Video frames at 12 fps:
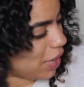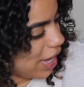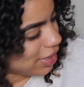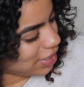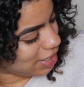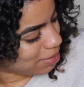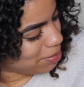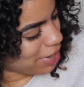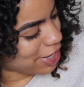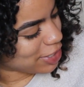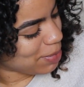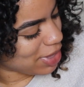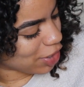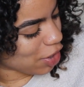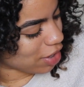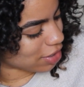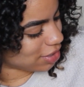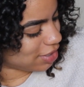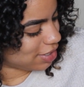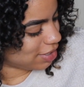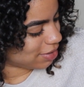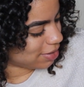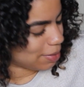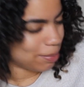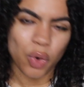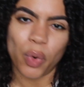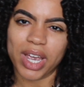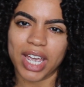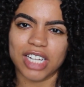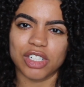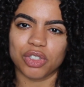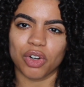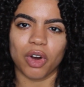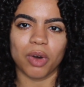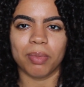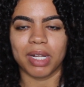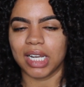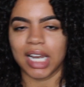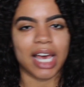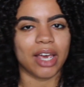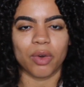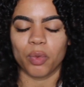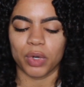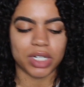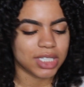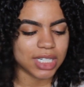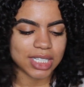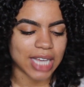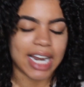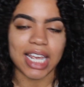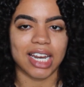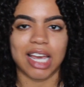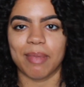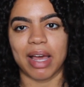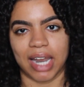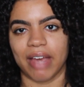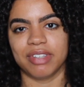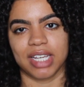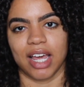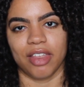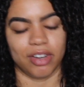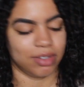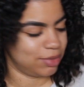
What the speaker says: Anthony, pass me the cart. Quick intro, but I need to get my life together.